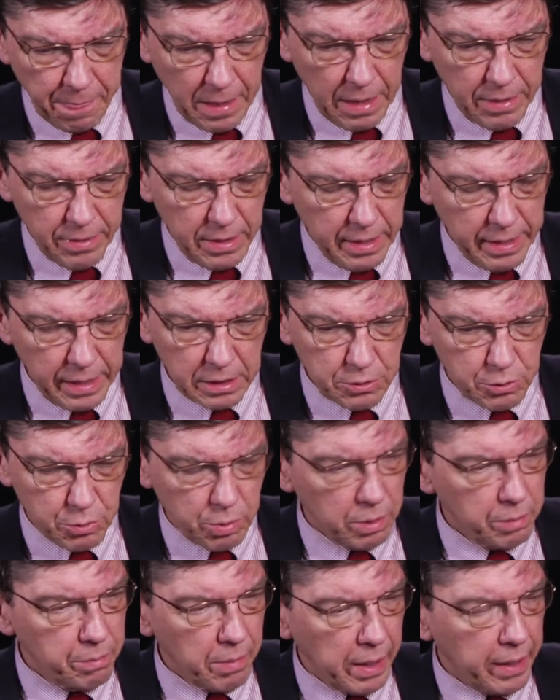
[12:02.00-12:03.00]
And the next
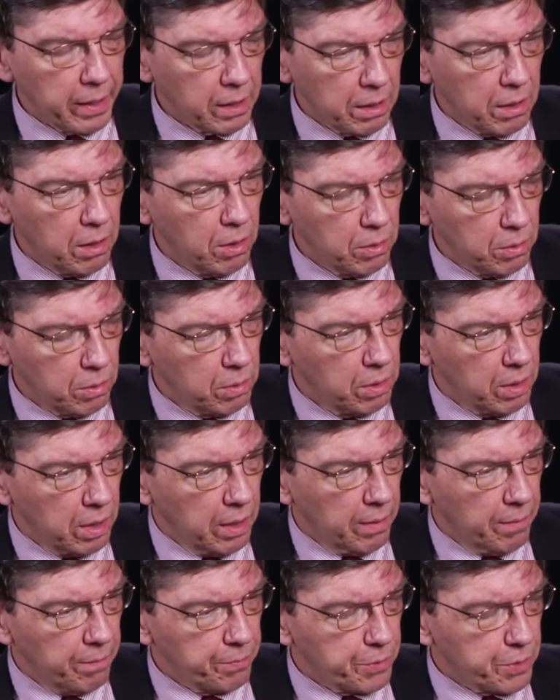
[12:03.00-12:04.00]
one might go
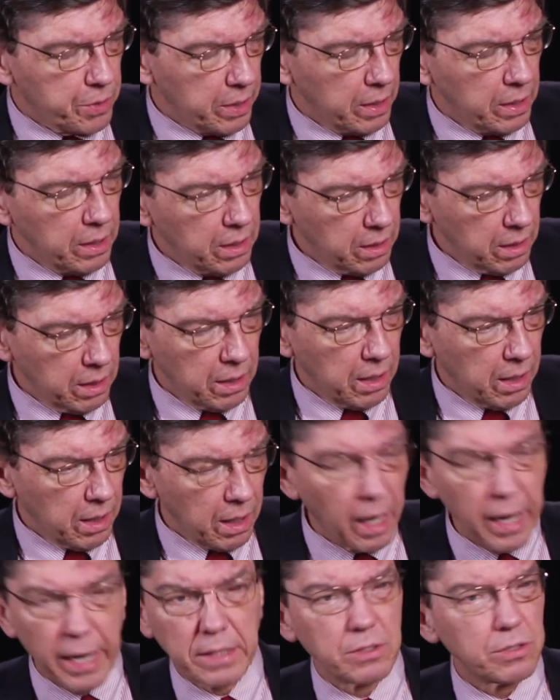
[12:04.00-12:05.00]
to
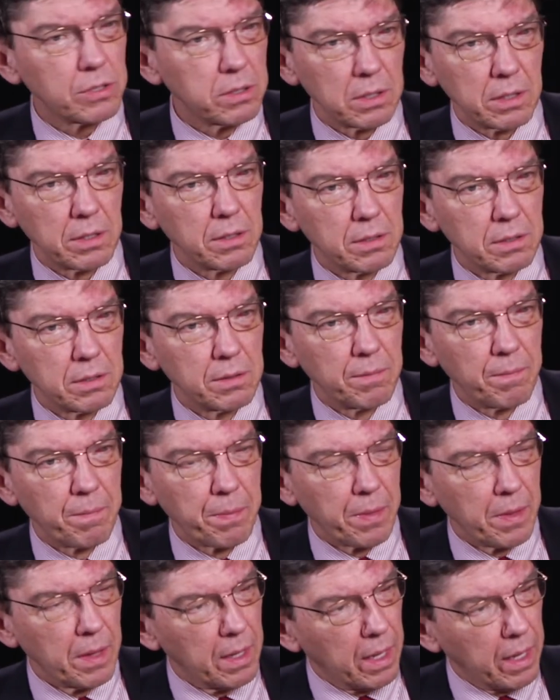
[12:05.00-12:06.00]
Iceland,
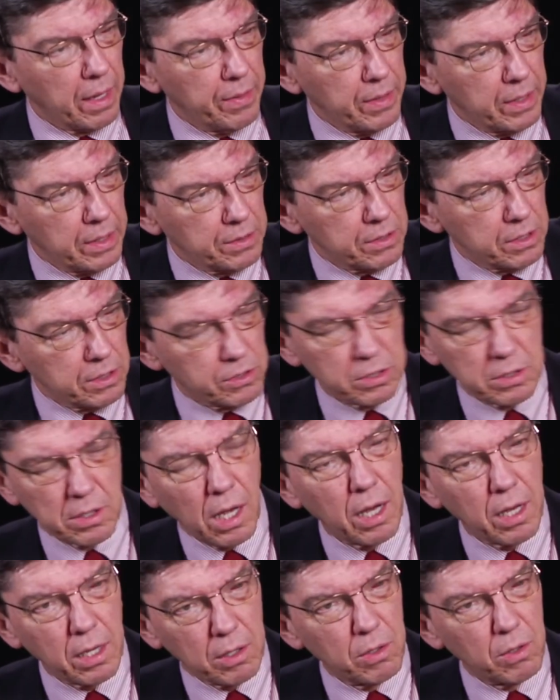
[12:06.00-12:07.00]
and then to
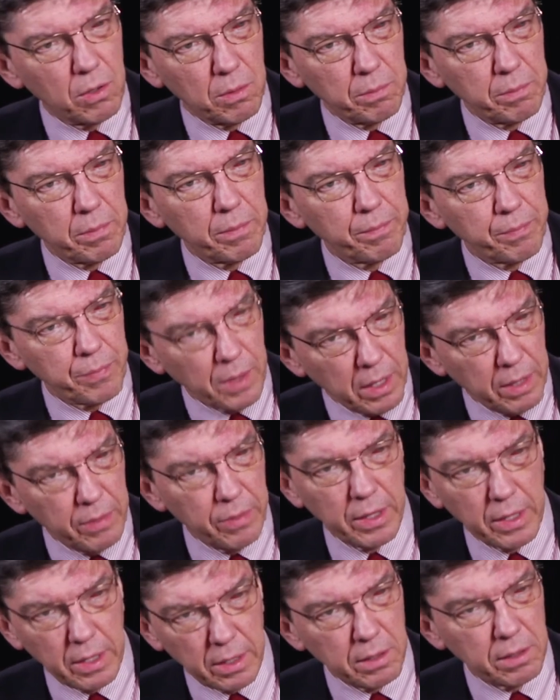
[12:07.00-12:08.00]
Stockholm, and
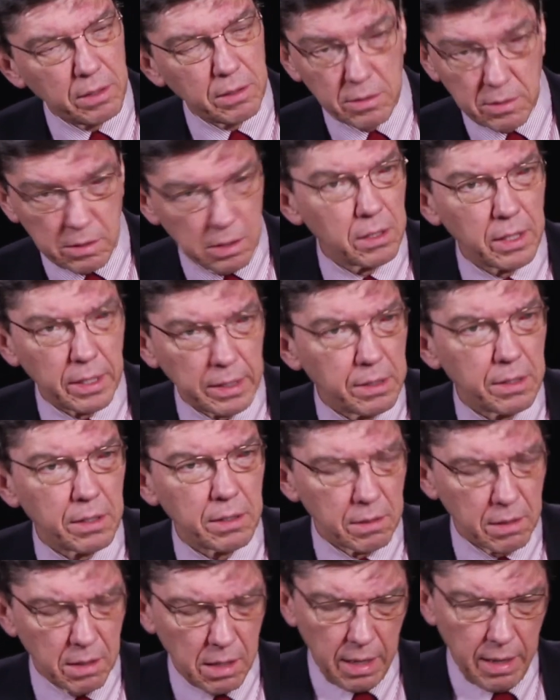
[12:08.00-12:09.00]
then to London.
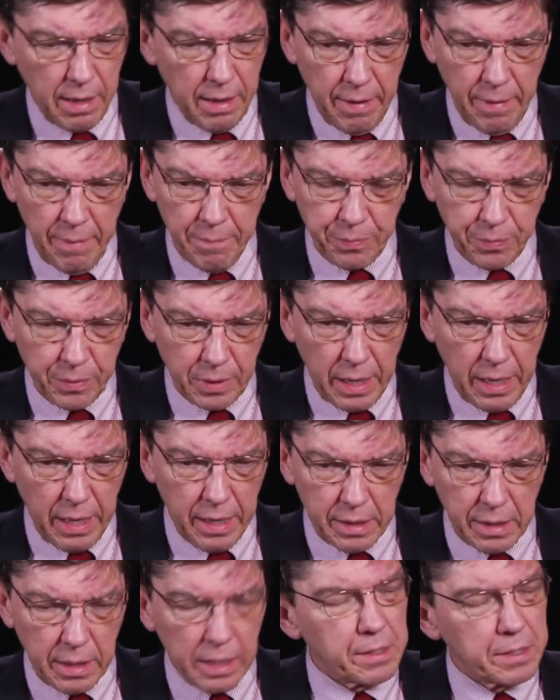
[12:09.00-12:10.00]

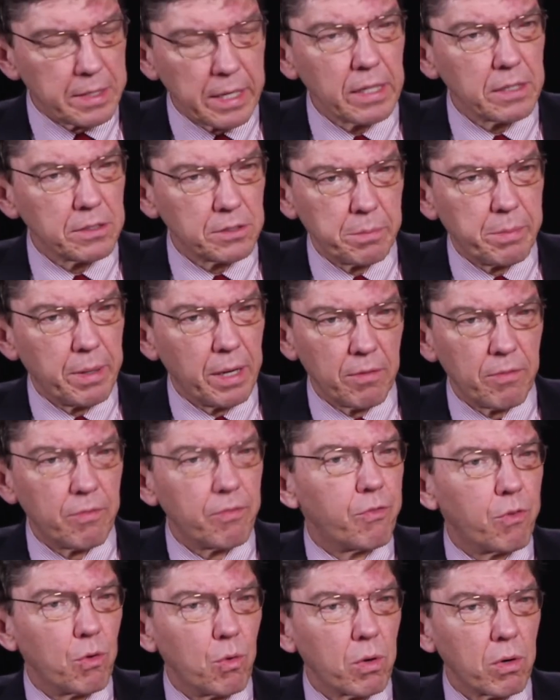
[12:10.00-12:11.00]
And it takes about
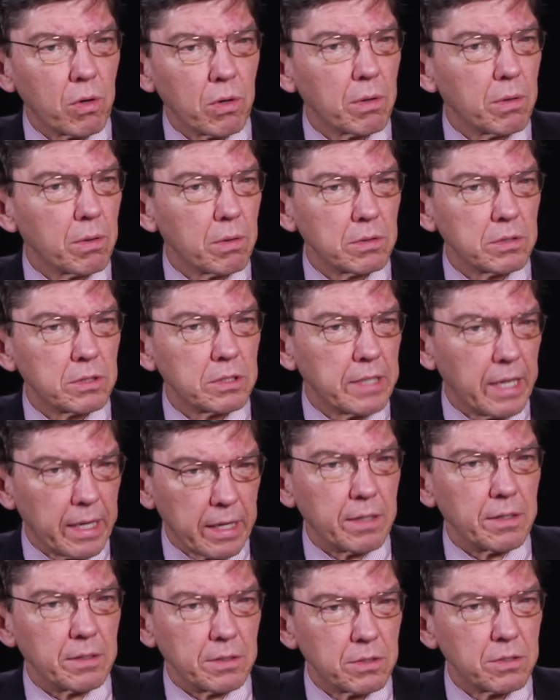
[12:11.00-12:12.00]
4
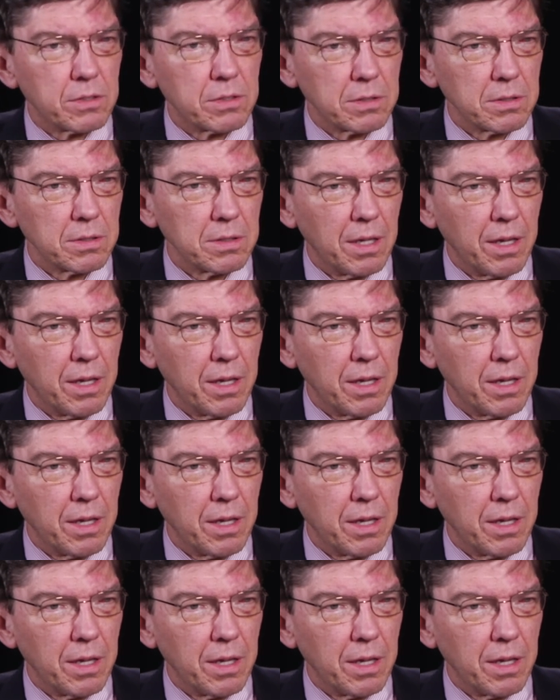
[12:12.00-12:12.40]
seconds